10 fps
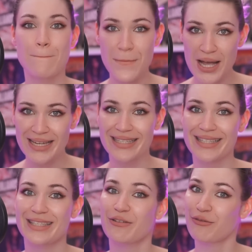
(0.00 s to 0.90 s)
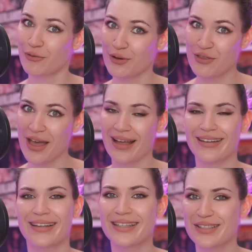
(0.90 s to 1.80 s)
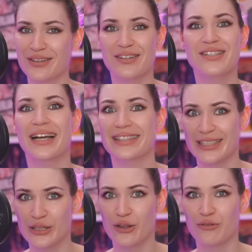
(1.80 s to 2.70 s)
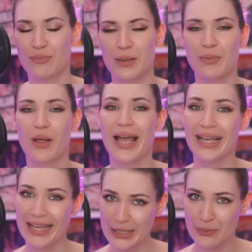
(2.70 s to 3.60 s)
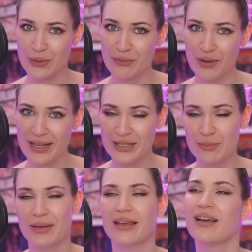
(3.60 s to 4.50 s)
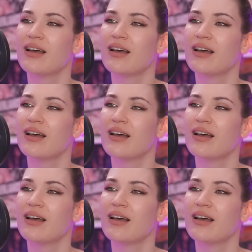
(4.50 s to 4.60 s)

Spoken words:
But for that, I need to contact a lot of people, and guess what? You've got to be